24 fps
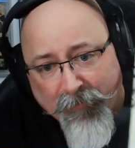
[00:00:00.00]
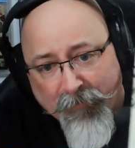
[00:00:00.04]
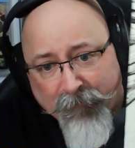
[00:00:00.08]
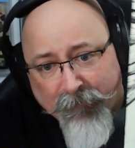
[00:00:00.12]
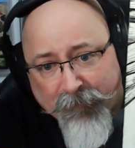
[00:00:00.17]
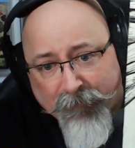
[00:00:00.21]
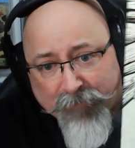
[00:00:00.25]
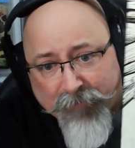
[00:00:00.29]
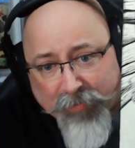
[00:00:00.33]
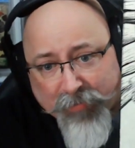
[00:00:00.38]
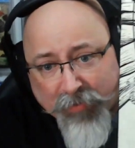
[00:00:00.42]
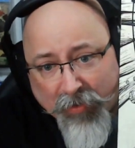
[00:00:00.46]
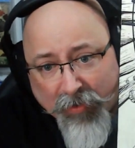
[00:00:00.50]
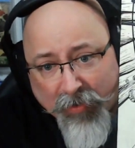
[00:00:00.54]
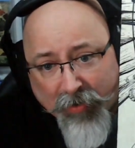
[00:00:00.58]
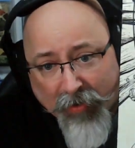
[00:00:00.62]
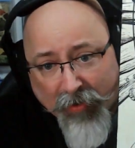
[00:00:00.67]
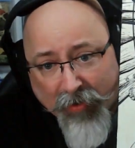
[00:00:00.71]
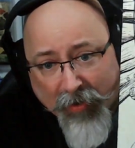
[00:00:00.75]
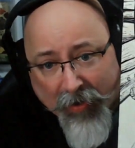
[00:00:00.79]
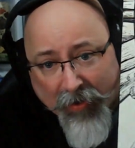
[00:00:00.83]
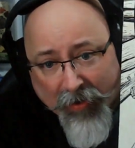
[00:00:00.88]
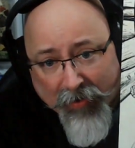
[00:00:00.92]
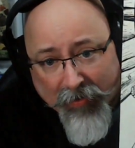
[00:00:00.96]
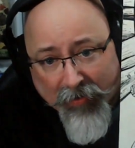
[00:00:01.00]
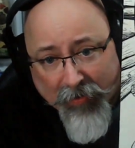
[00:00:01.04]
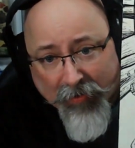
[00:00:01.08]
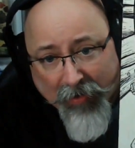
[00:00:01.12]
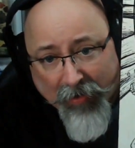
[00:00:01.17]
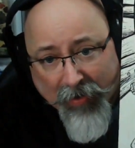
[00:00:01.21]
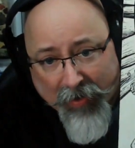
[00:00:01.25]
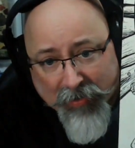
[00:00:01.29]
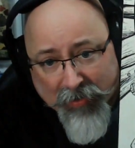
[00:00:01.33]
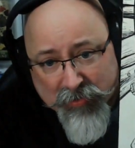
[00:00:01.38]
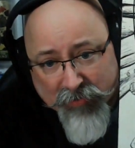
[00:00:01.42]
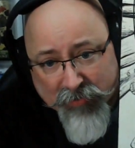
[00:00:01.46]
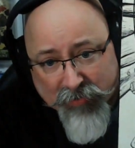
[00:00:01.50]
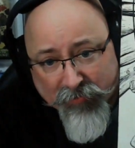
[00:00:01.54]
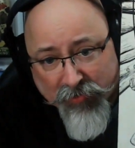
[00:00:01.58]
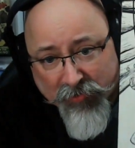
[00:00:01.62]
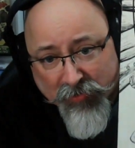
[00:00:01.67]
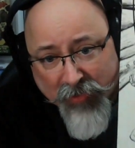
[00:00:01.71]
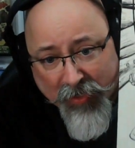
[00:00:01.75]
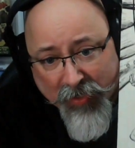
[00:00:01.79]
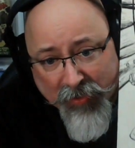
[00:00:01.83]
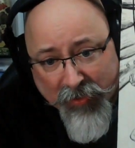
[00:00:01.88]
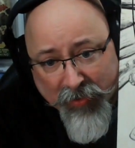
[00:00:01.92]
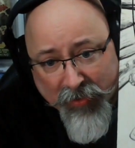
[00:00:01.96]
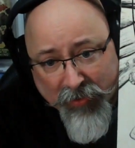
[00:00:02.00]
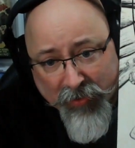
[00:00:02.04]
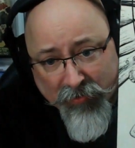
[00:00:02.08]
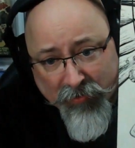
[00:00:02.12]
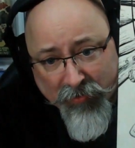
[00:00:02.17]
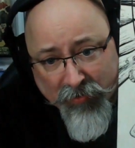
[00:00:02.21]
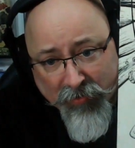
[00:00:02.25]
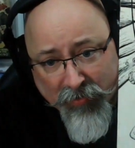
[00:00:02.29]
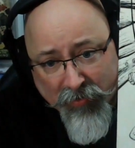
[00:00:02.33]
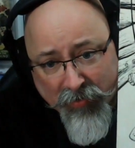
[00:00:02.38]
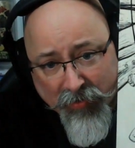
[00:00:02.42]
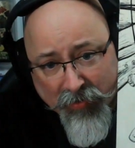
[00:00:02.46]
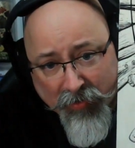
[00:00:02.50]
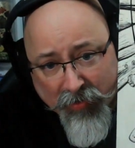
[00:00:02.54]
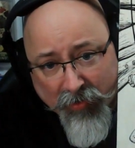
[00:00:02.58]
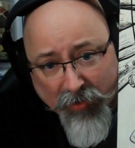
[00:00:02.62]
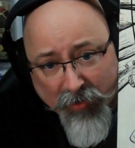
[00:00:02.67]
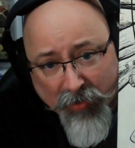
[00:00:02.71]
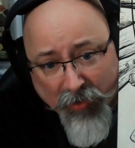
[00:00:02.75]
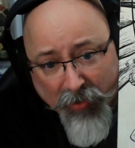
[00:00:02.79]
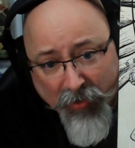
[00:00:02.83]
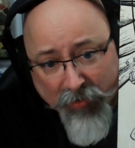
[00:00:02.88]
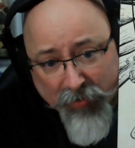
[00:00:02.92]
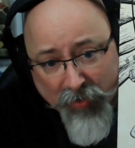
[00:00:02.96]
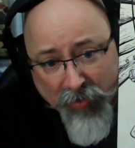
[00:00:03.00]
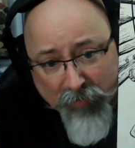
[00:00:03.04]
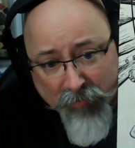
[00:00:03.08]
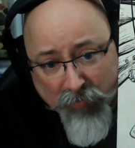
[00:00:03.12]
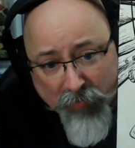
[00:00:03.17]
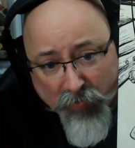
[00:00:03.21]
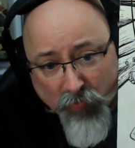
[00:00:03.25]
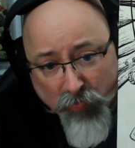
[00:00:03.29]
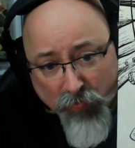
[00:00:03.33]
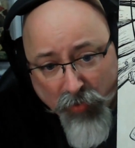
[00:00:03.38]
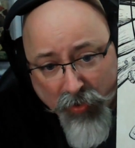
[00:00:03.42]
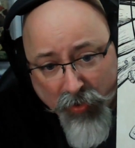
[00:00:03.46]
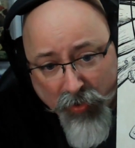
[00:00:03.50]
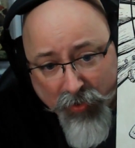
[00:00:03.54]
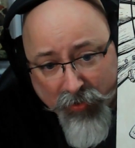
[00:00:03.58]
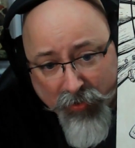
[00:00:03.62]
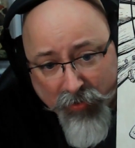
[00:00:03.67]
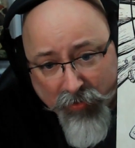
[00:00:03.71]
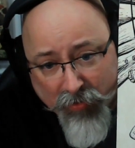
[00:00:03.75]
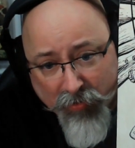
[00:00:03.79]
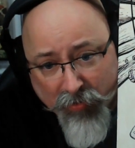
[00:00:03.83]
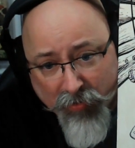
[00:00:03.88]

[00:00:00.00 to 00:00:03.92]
Axe of Helena, number one.